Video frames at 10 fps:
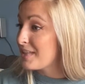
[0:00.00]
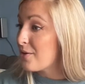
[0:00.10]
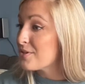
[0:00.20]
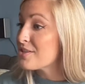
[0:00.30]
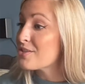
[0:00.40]
That
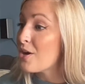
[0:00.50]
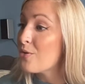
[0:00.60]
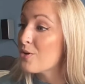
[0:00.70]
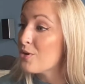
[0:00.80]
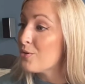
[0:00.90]
was
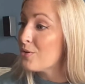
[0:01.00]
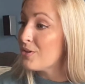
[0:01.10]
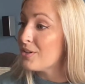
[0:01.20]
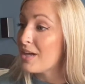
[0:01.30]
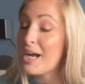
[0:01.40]
so
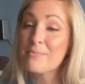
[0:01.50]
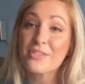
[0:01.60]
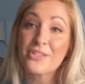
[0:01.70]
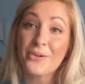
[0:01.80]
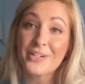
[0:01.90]
cool. I'm
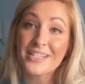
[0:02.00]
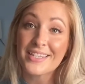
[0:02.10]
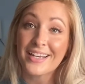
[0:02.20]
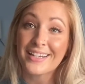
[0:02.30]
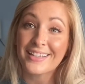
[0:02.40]
so
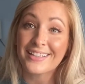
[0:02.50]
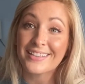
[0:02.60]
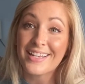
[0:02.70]
excited.